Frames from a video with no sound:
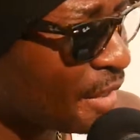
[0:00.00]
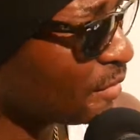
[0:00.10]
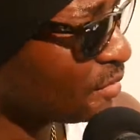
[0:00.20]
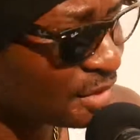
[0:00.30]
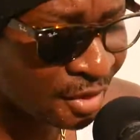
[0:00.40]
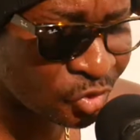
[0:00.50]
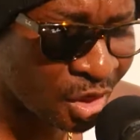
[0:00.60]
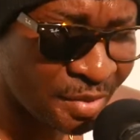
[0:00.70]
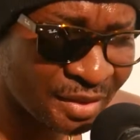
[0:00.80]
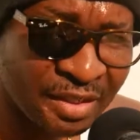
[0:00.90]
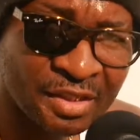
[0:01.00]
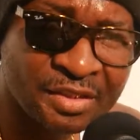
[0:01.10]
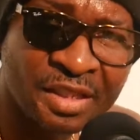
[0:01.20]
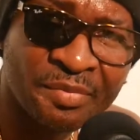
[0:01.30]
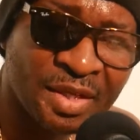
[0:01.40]
And that draw me
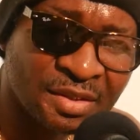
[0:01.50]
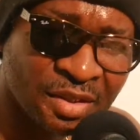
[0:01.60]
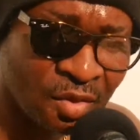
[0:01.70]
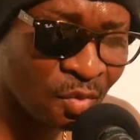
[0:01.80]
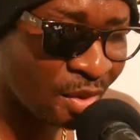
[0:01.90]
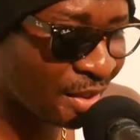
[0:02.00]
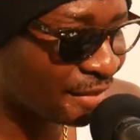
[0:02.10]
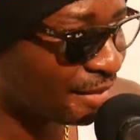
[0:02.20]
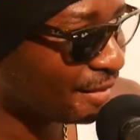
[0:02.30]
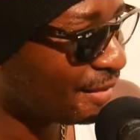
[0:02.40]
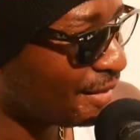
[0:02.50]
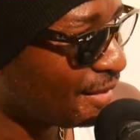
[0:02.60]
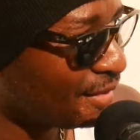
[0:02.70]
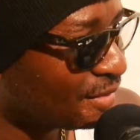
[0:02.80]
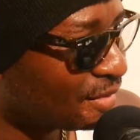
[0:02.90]
attention, me I think, well on there.
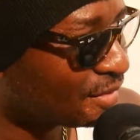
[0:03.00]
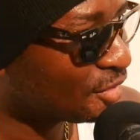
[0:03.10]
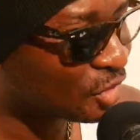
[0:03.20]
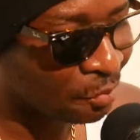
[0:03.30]
Did